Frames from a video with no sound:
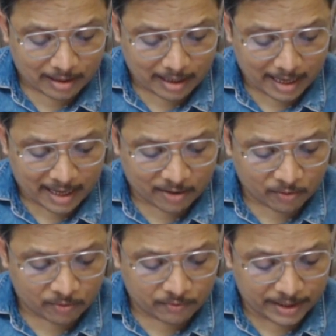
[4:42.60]
I have
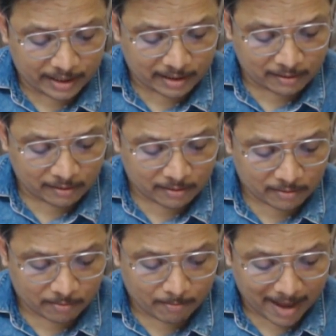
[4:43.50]
written
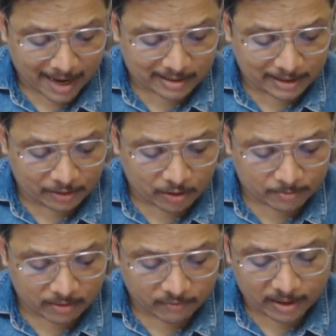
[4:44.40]
magnitude of
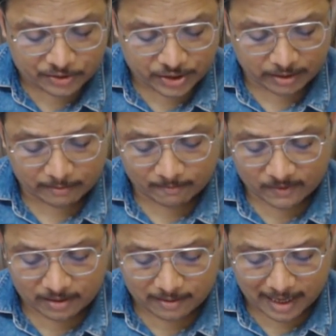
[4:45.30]
the function,
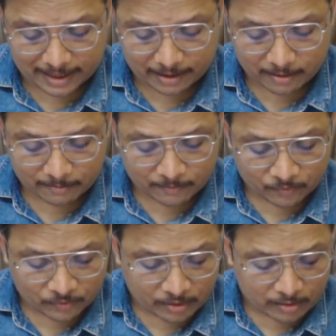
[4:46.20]
right?
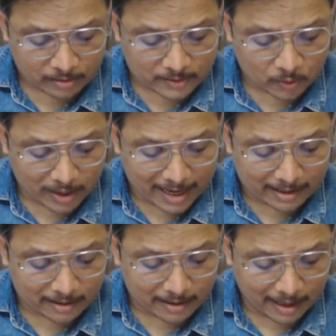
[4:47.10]
So
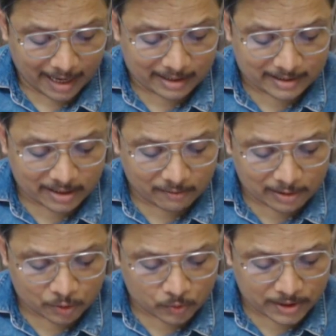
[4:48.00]
at n is
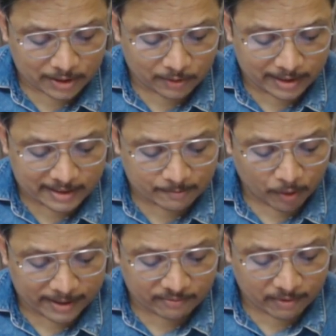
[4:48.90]
equals to zero, it is zero
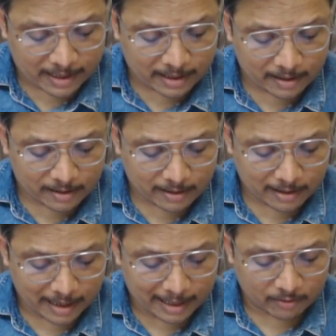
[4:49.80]
point five.
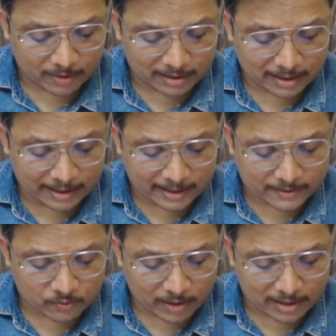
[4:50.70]
At one, it
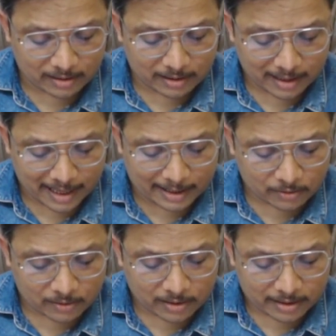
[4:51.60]
is one. At
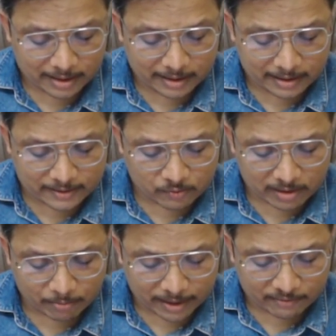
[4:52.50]
two, it is
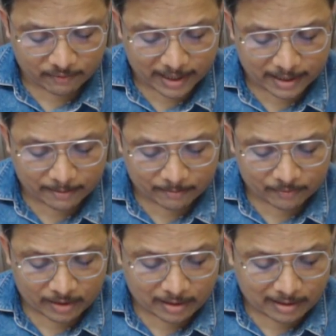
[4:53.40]
one point five.
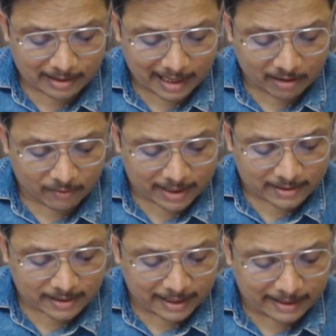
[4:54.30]
Likewise,
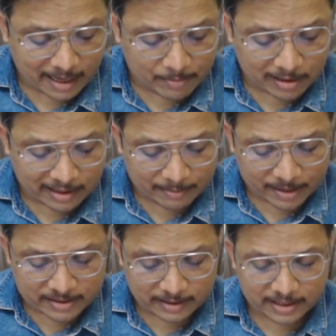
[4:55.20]
in tabular
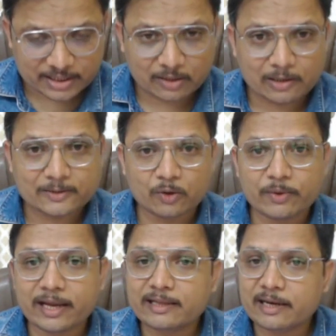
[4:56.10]
representation also we
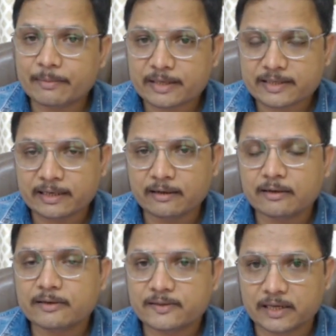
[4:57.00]
can represent
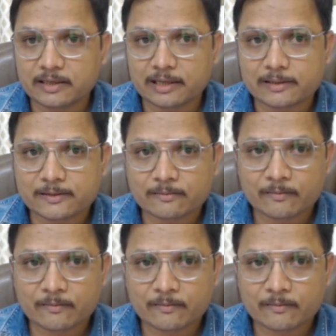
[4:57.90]
signals.